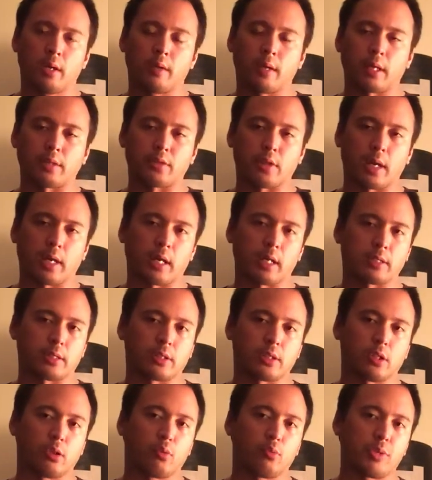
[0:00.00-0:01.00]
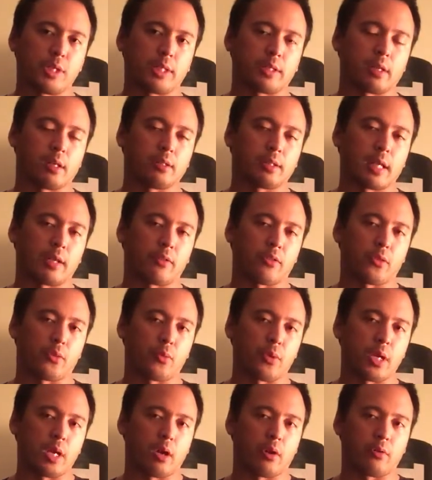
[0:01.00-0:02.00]
That jacket still retailed at
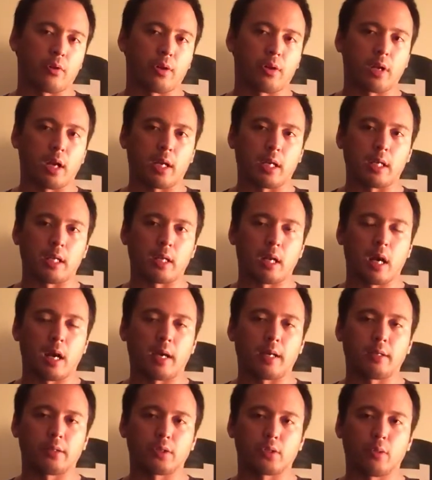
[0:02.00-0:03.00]
$399,